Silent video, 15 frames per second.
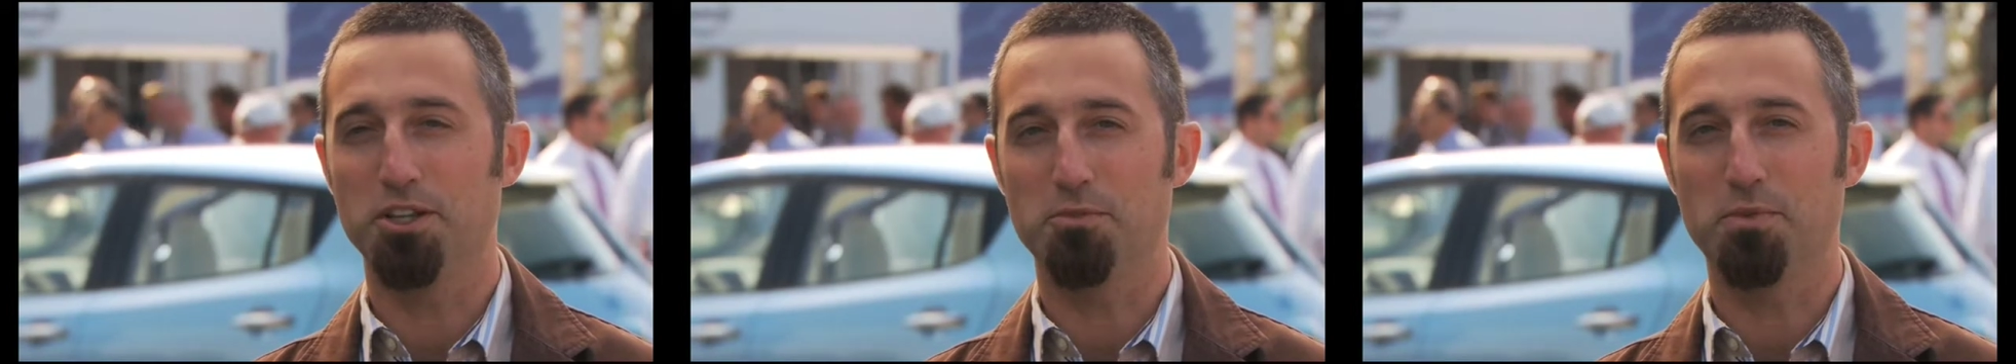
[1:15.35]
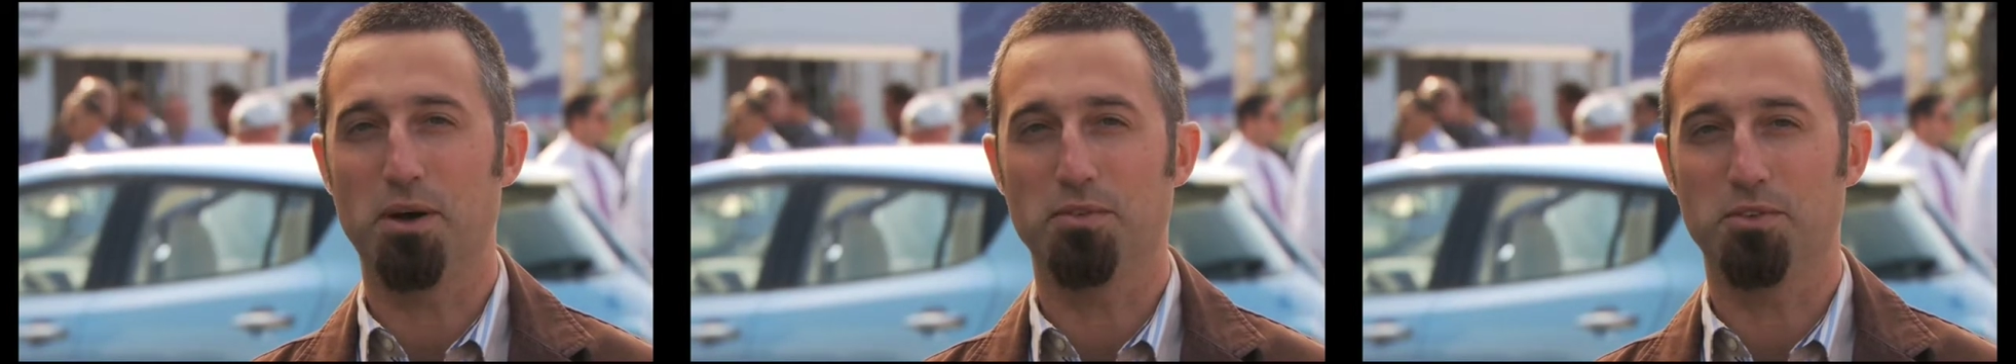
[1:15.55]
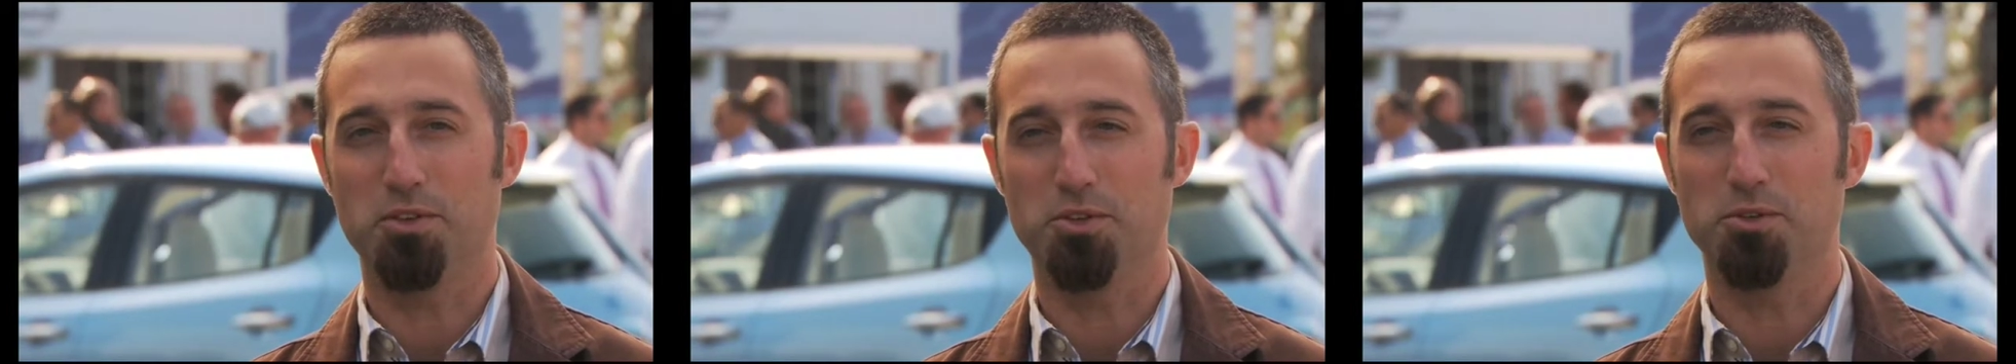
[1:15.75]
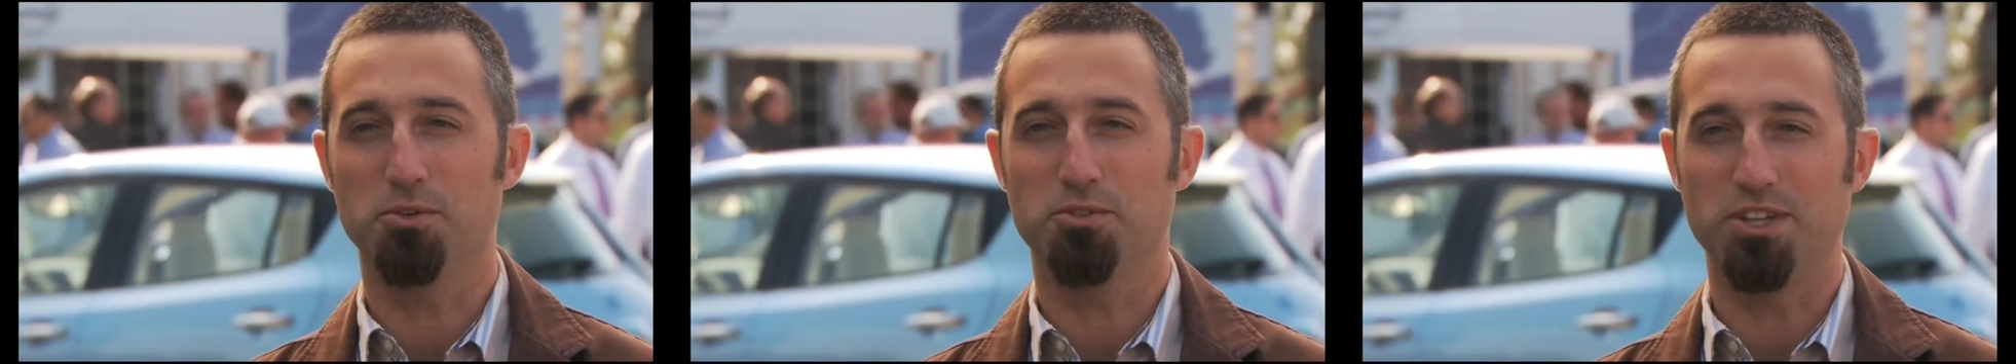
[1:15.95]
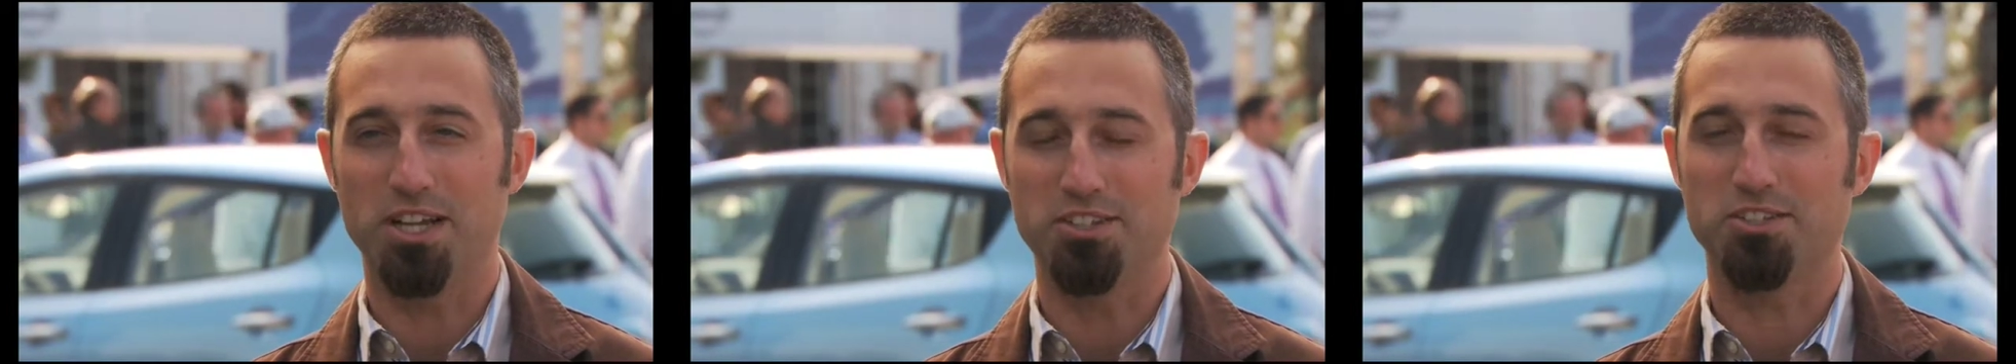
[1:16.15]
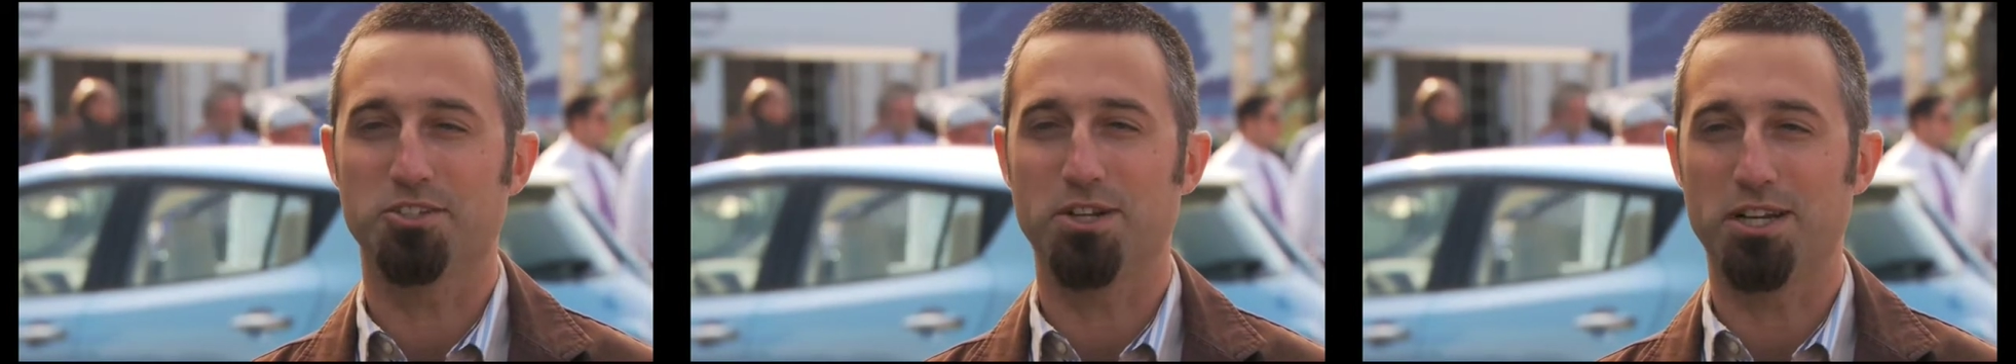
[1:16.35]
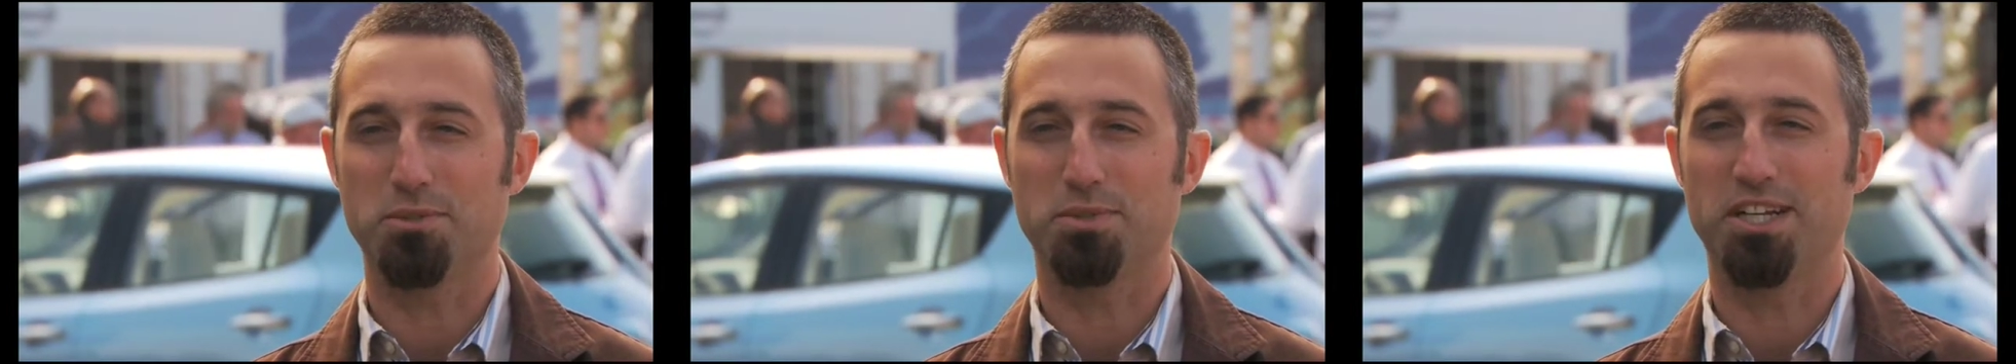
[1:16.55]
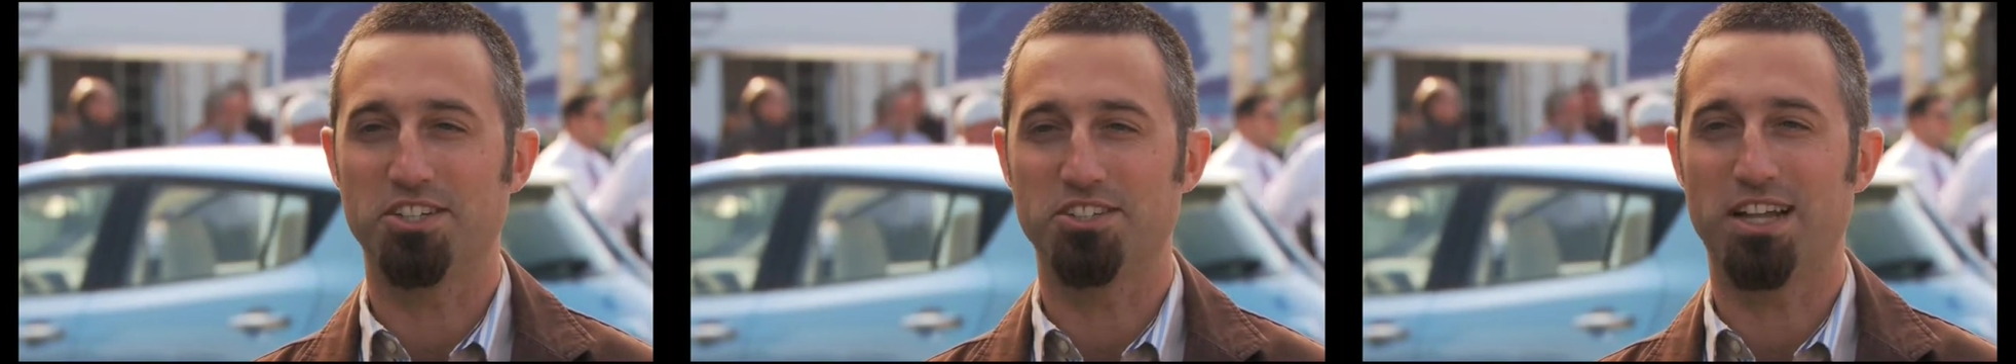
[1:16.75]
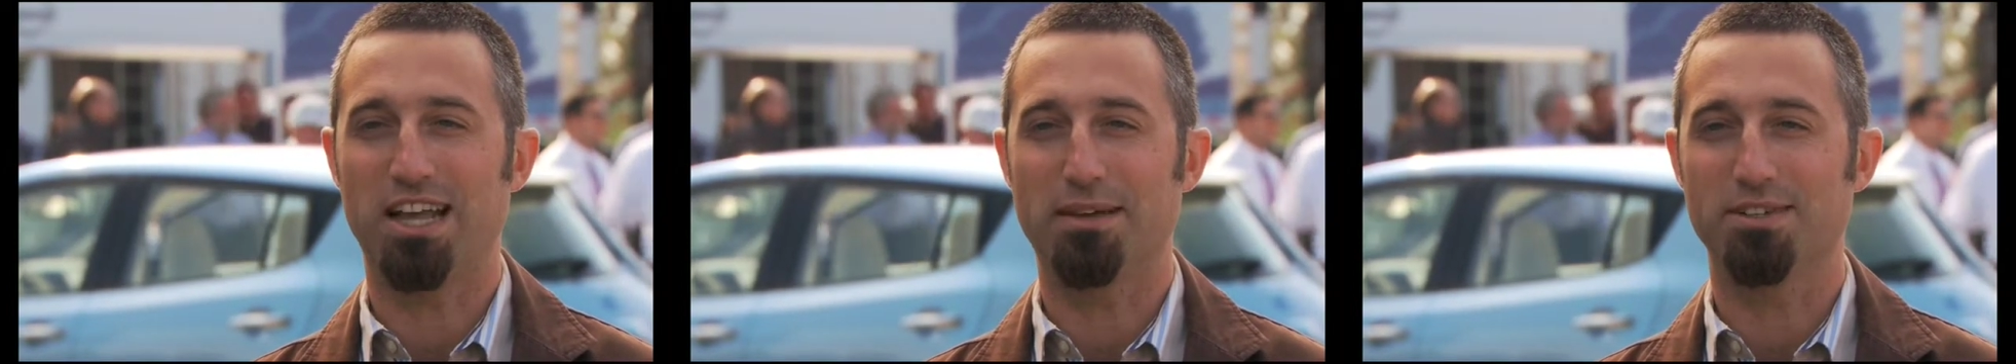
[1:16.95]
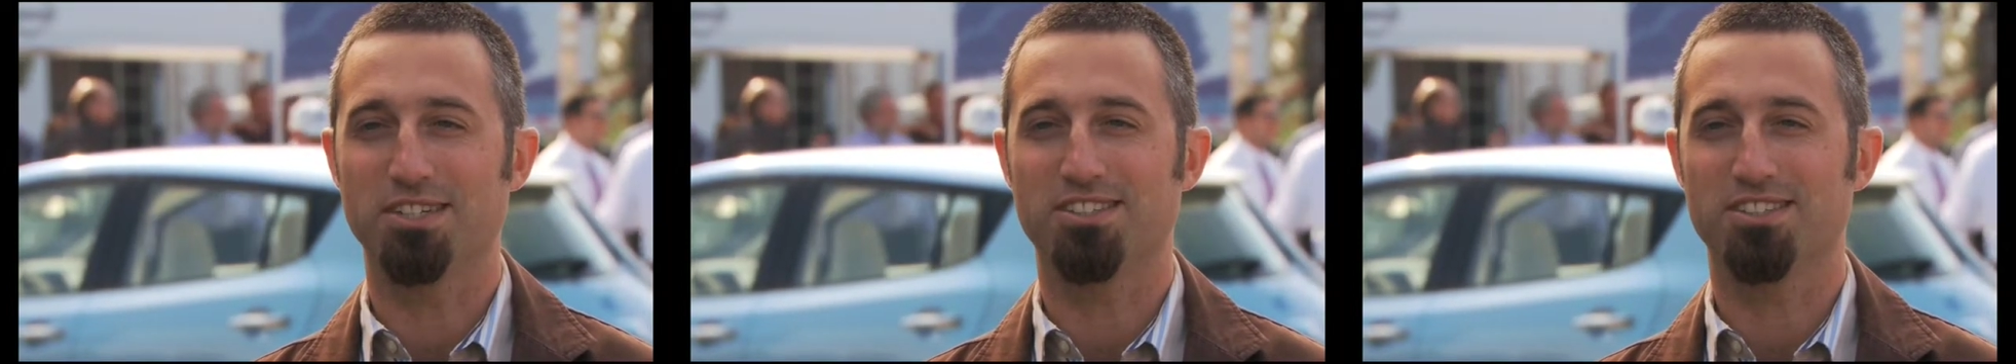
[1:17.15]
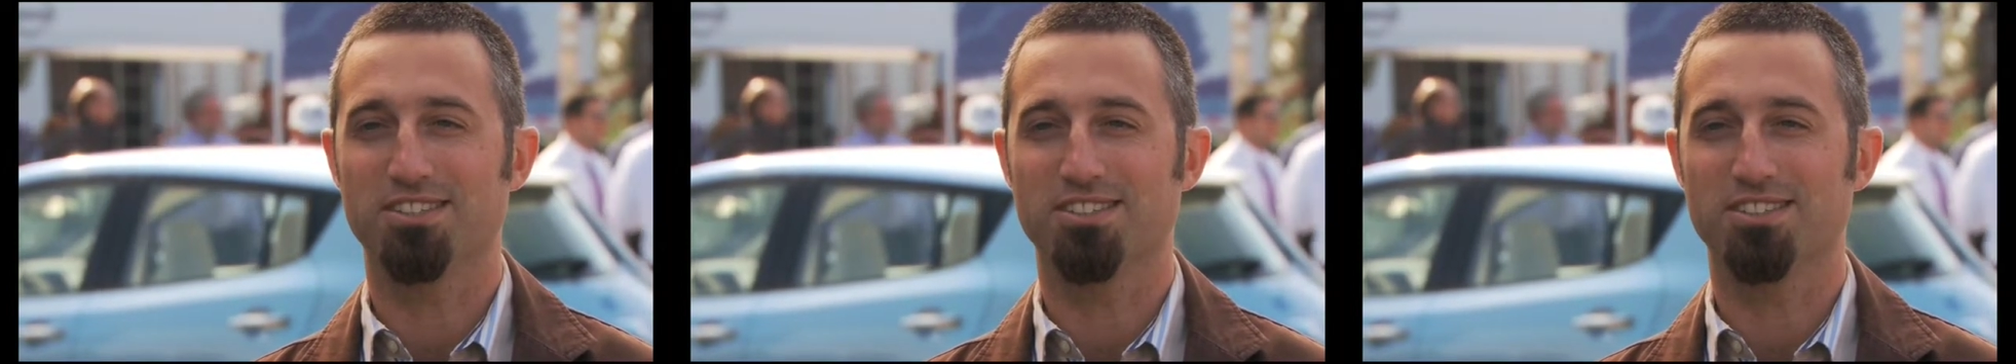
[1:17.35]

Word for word: to be able to change their transportation habits.